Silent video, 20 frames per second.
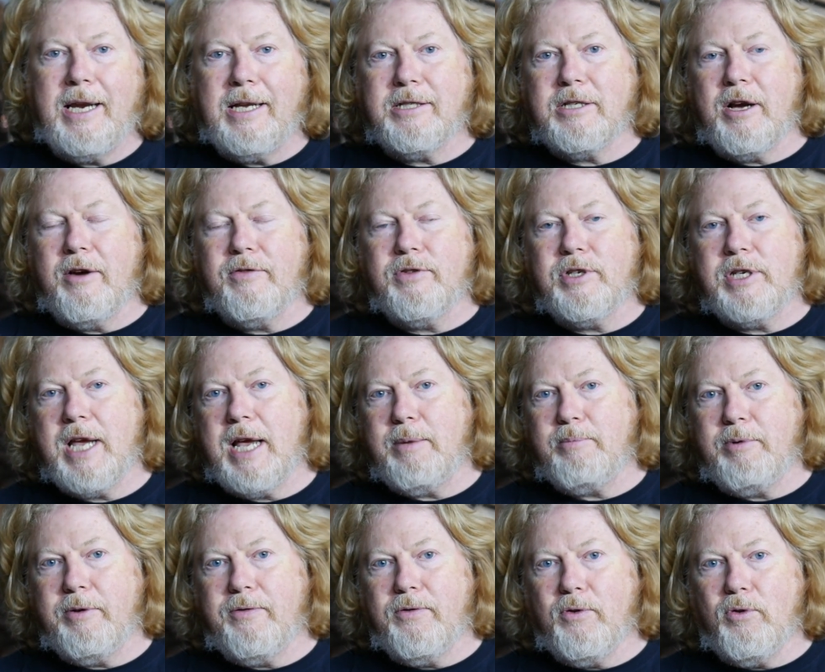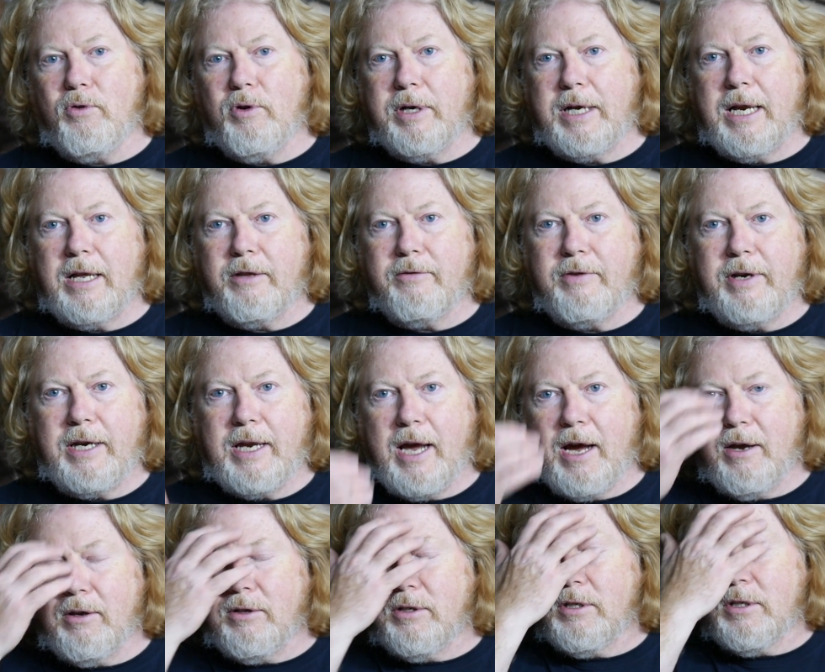as I've said before in other
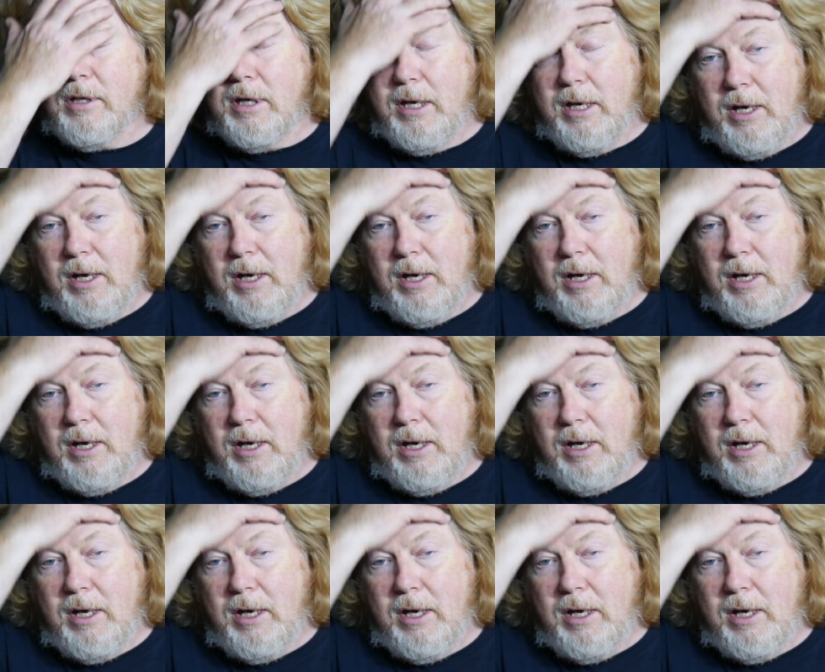videos,